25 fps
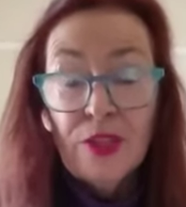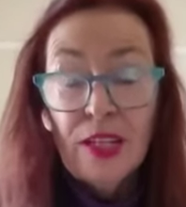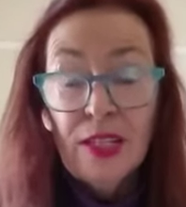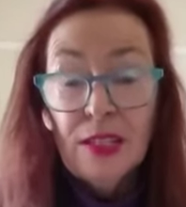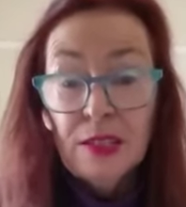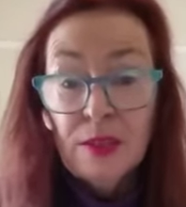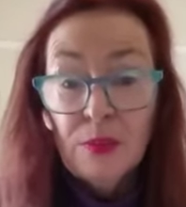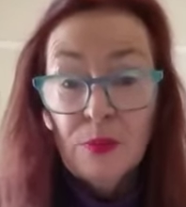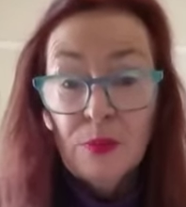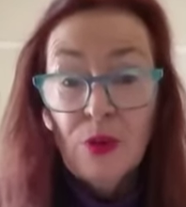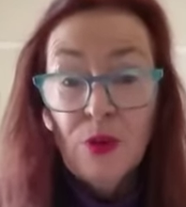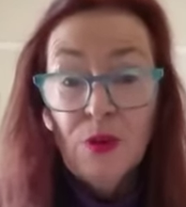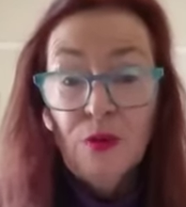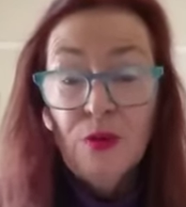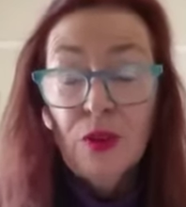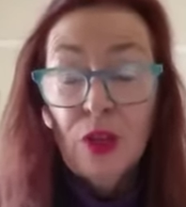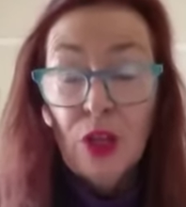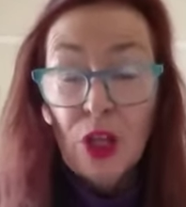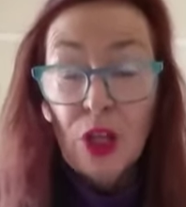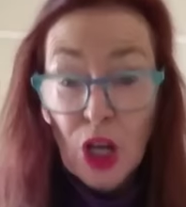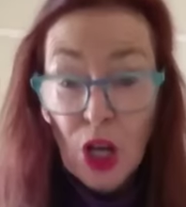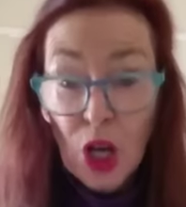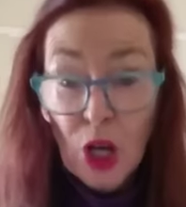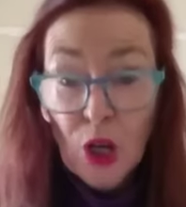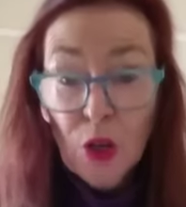he has moved
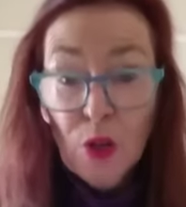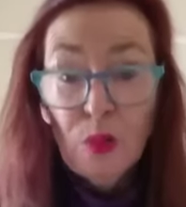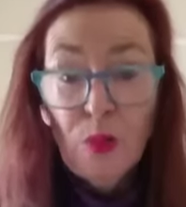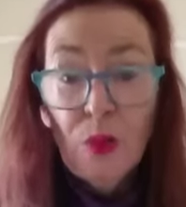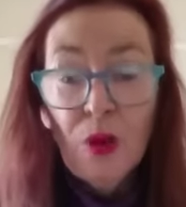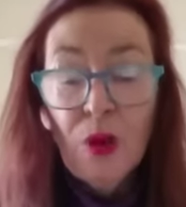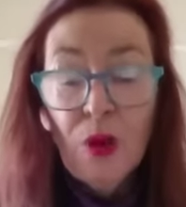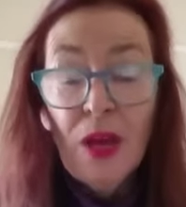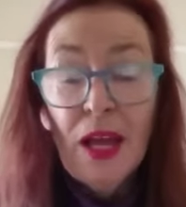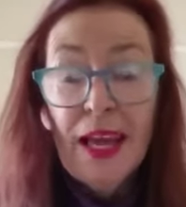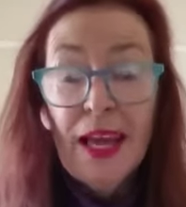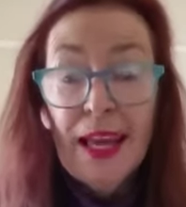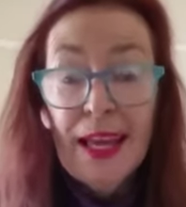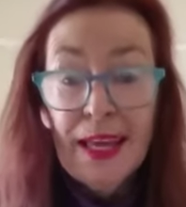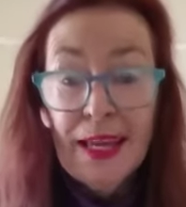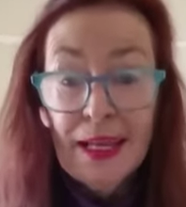global